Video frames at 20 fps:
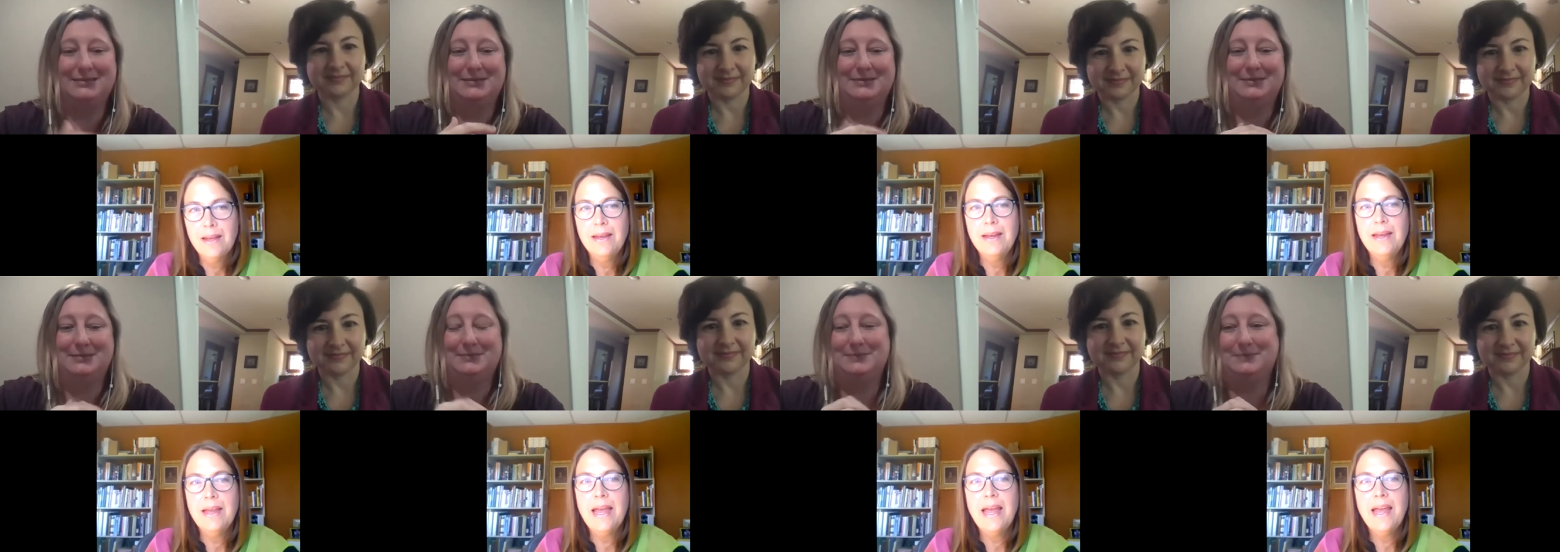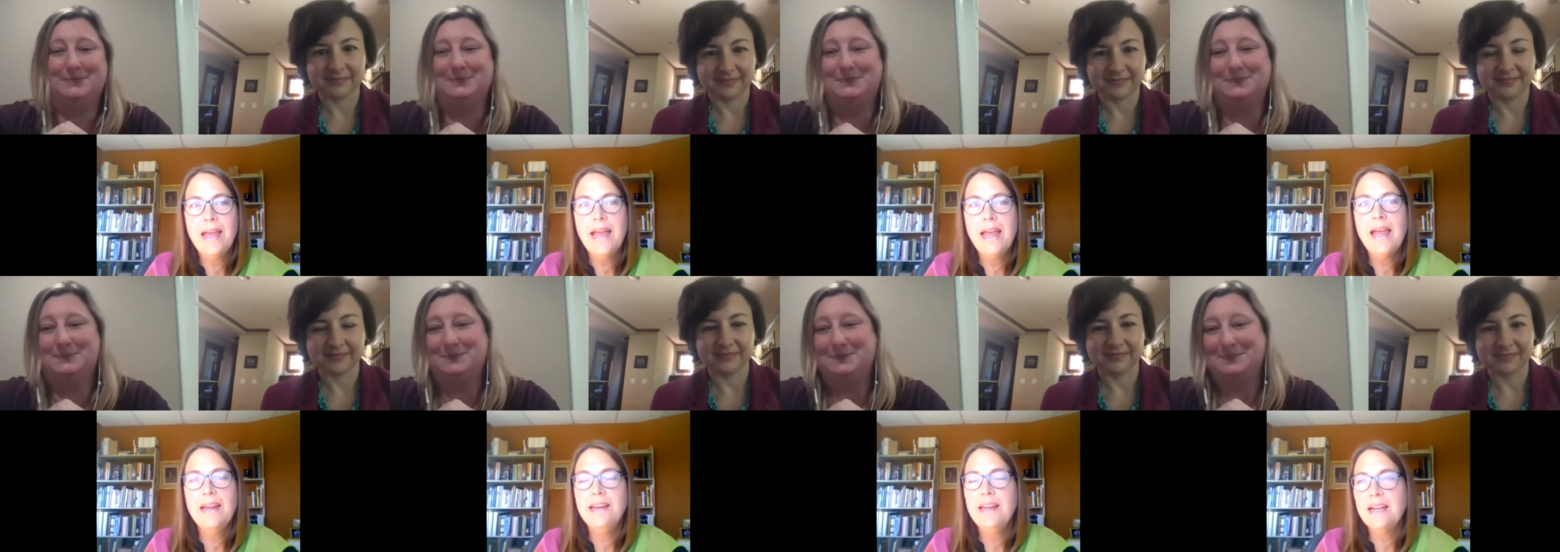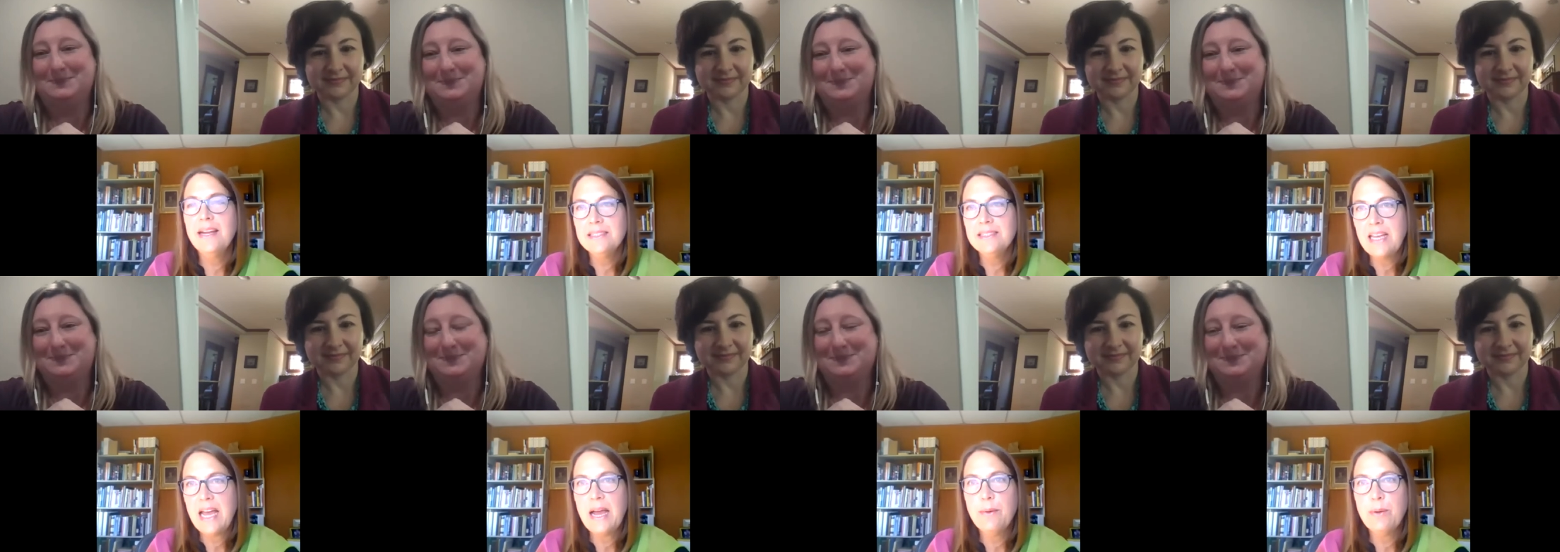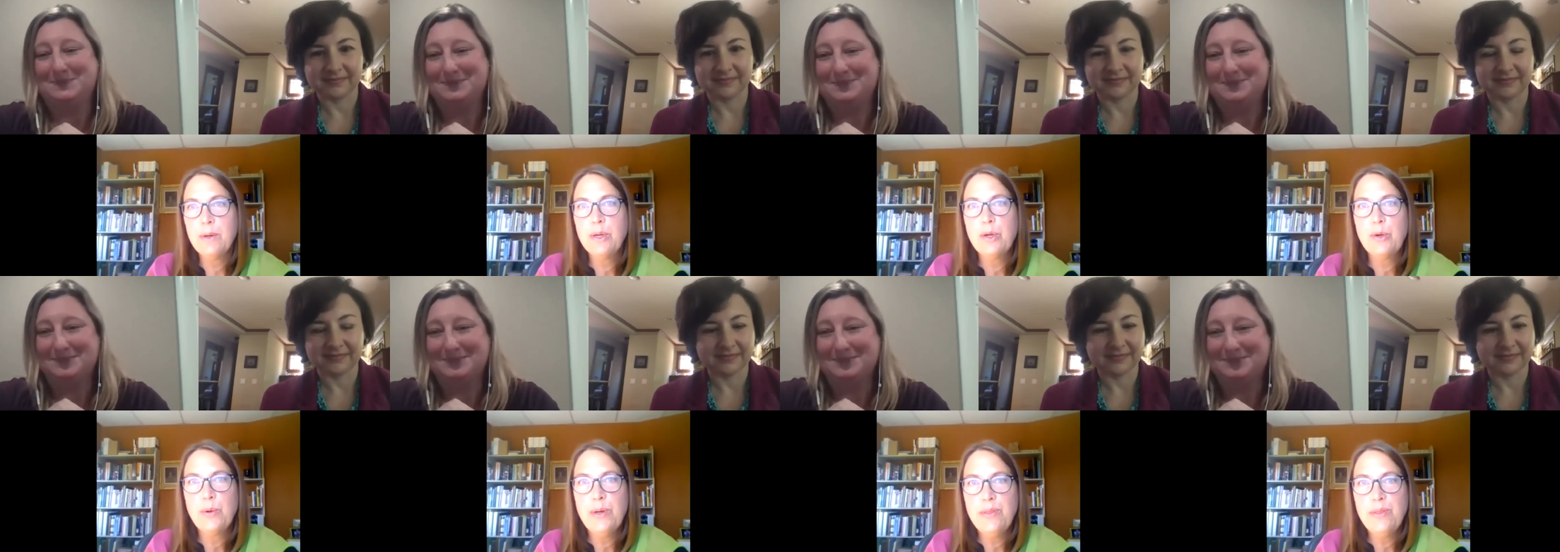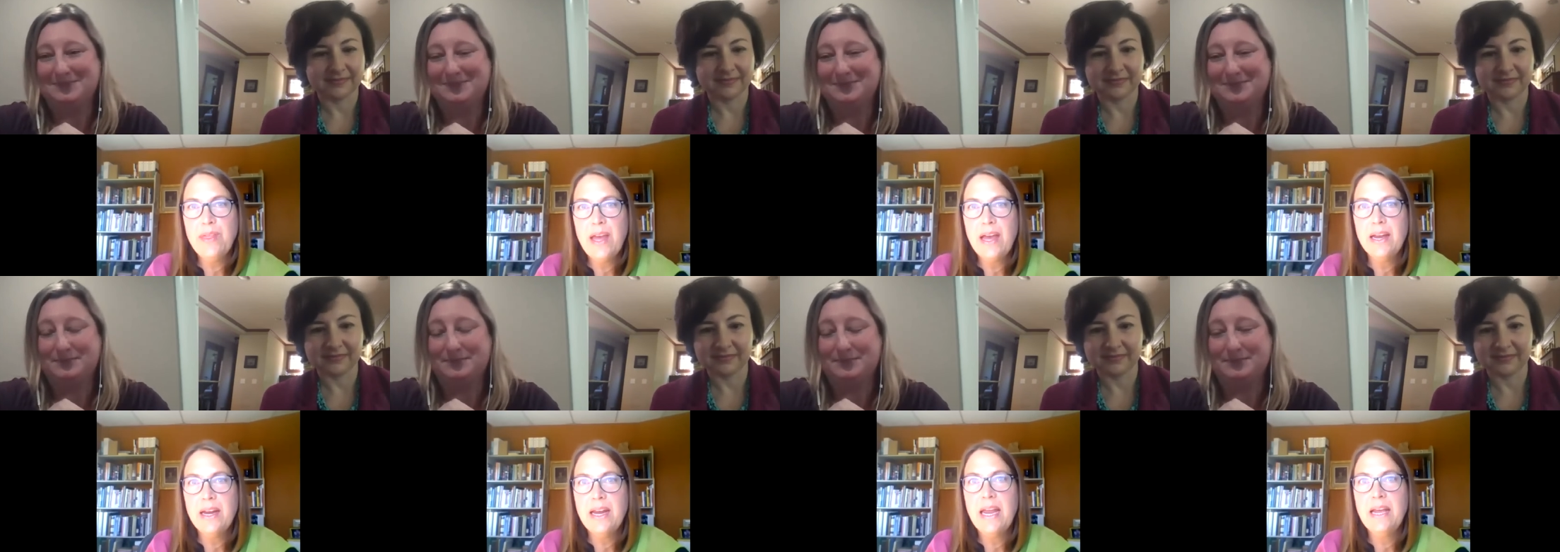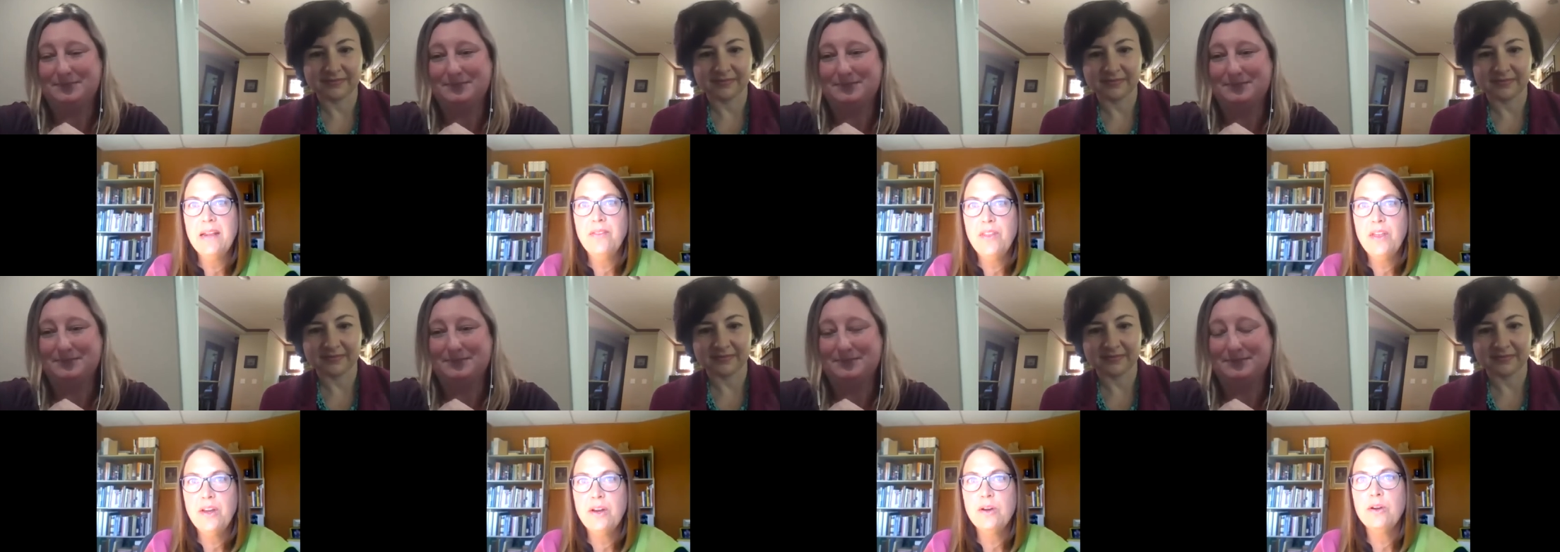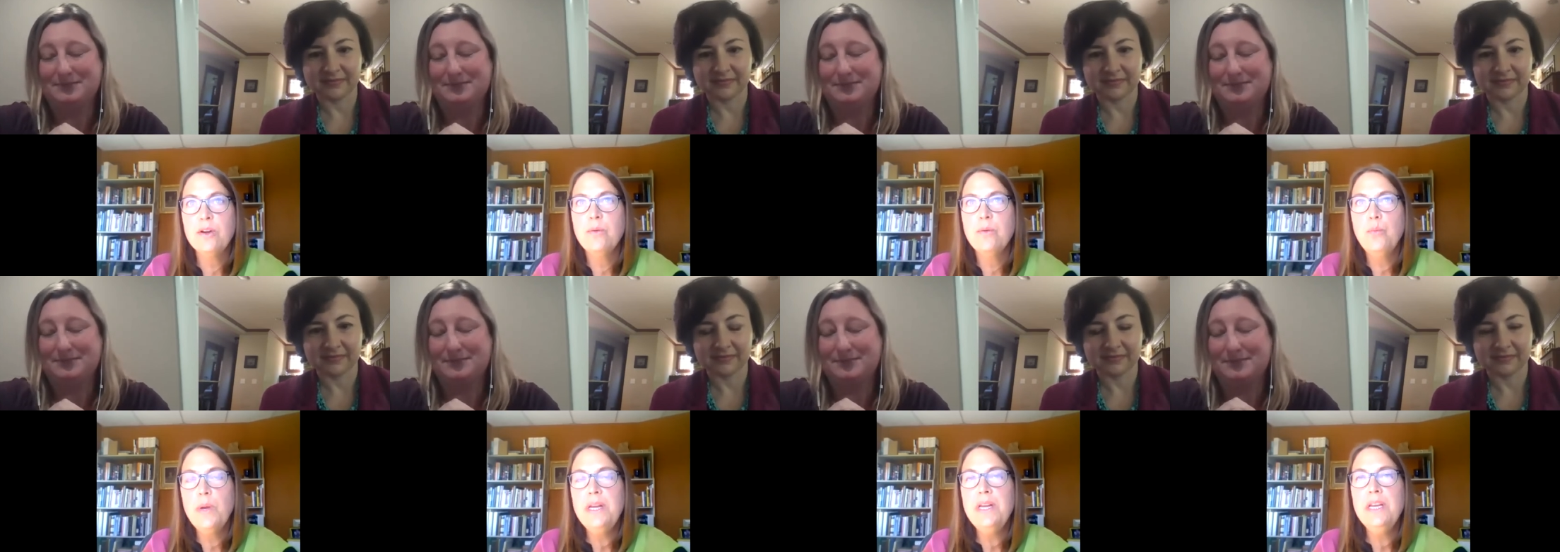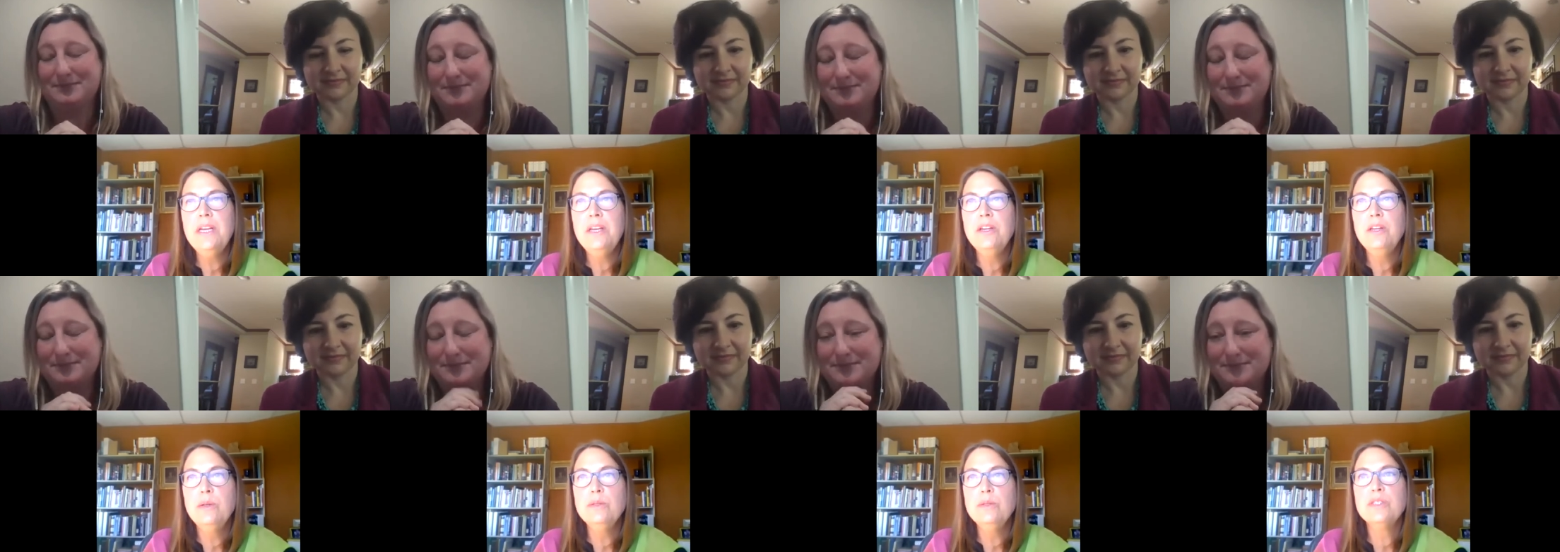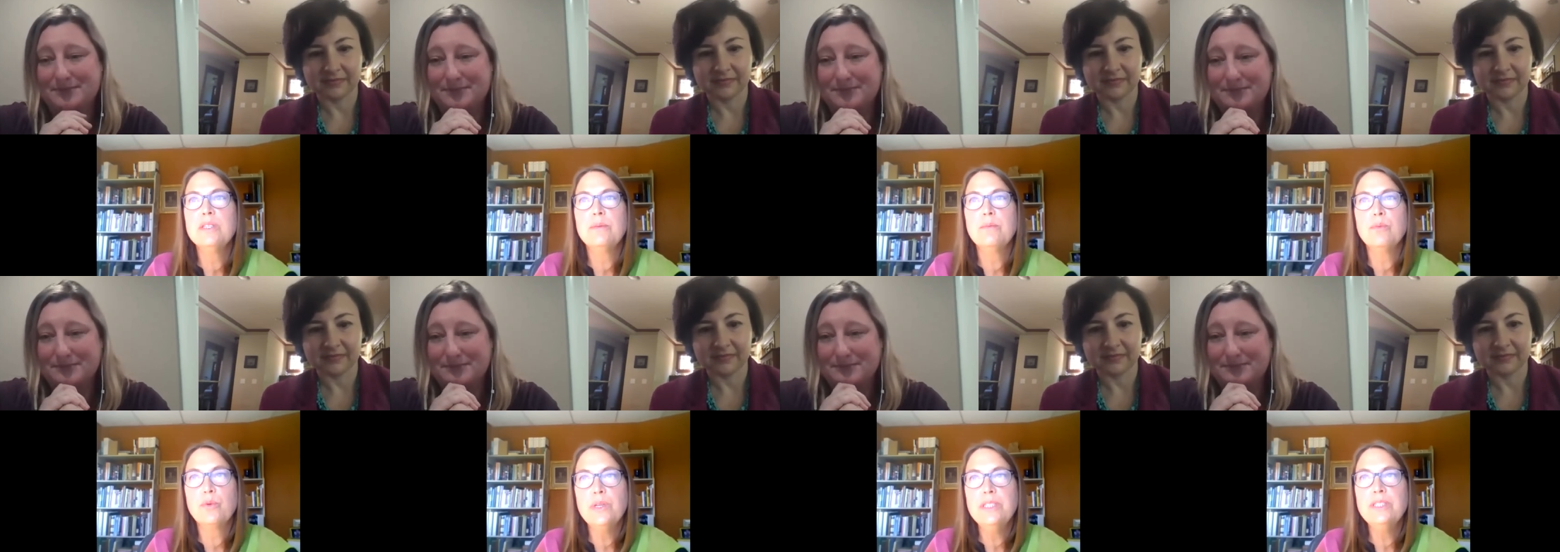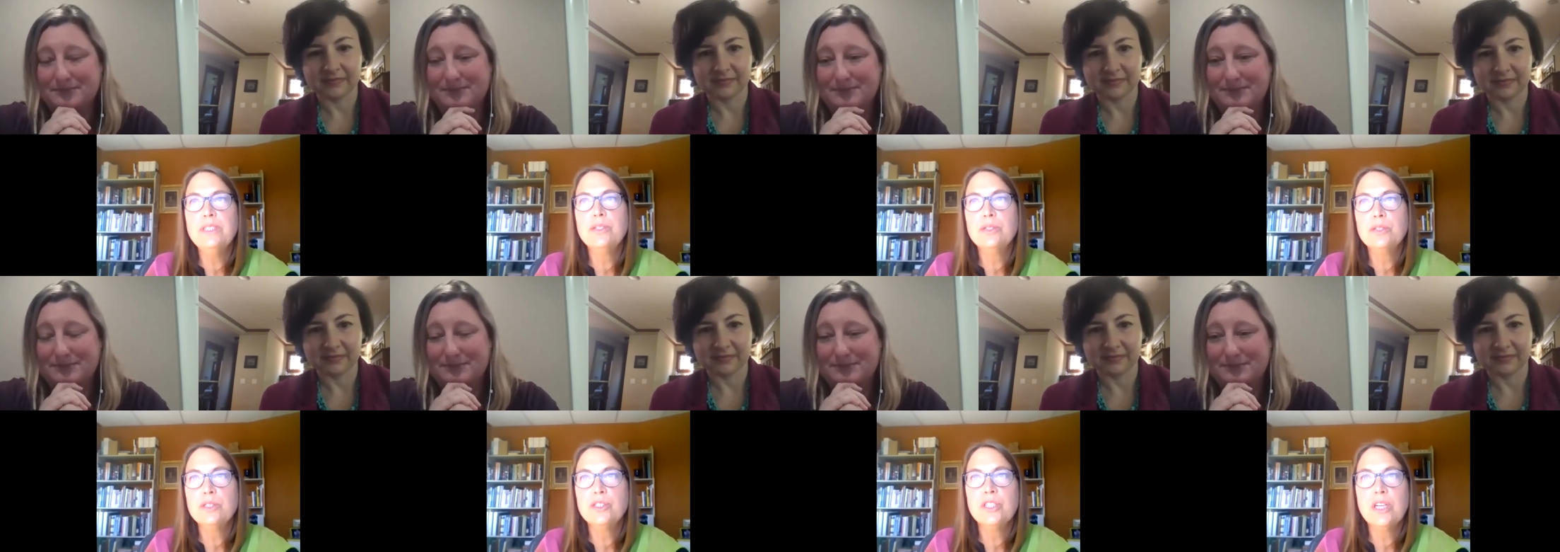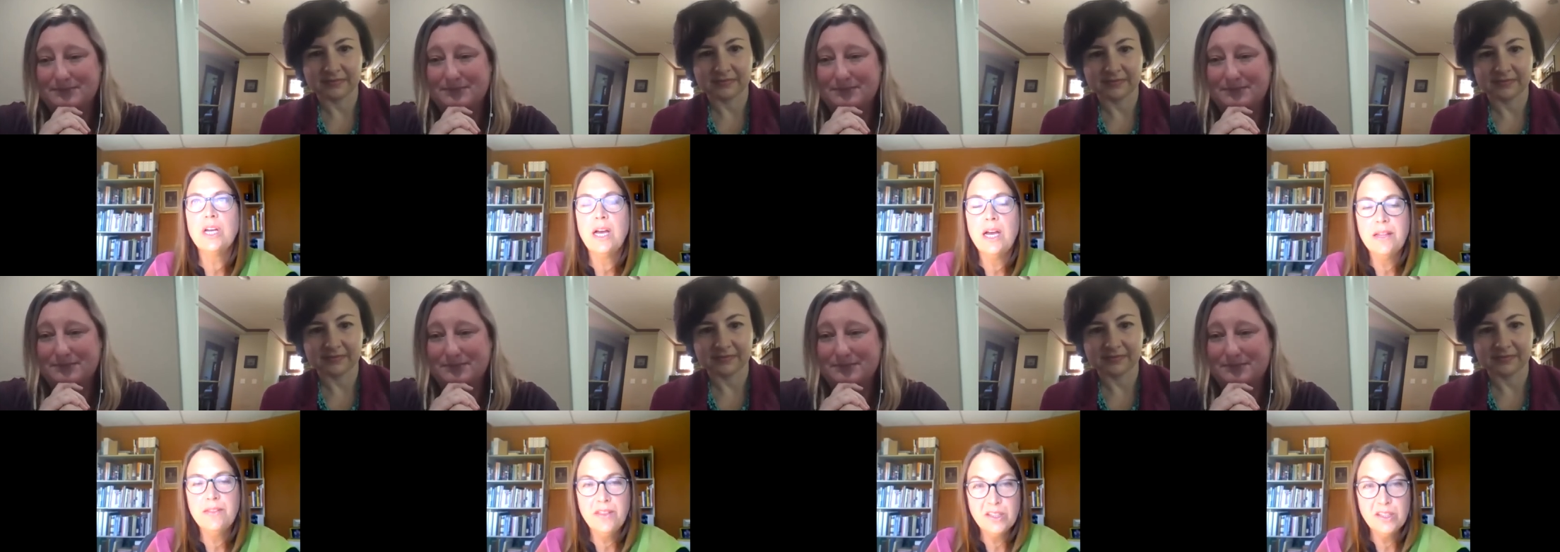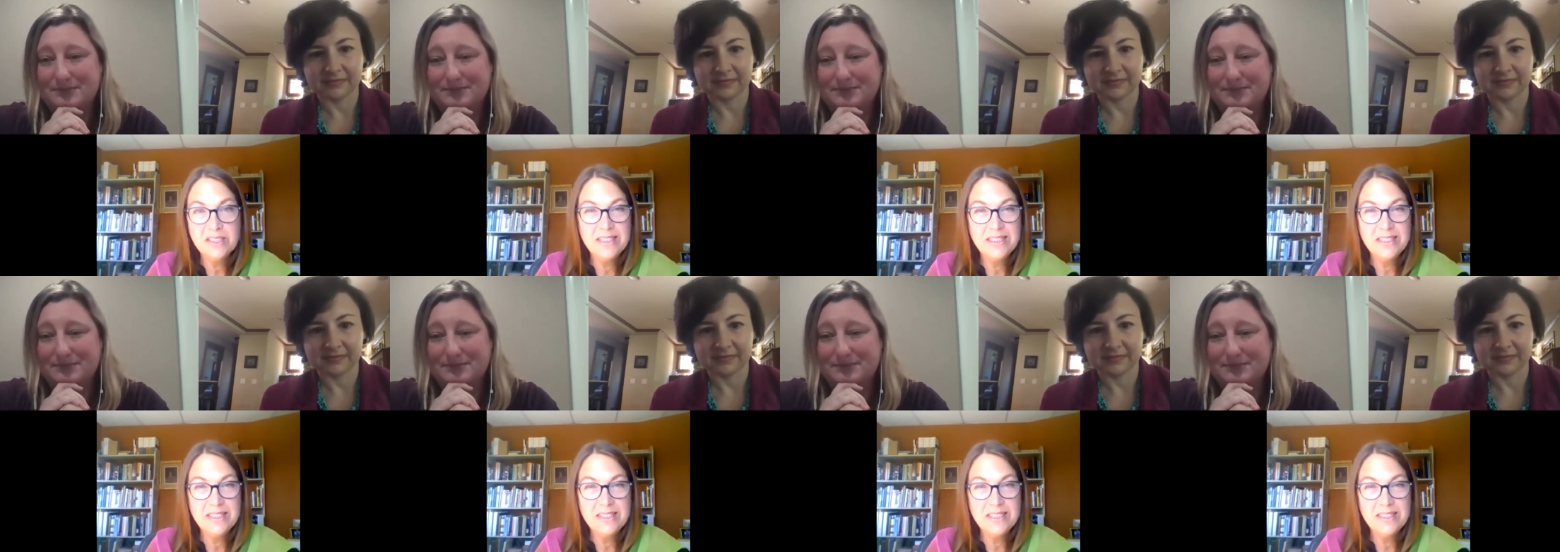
Speaker 1: it. And yes, I would agree with that. And there, we need to do some research on the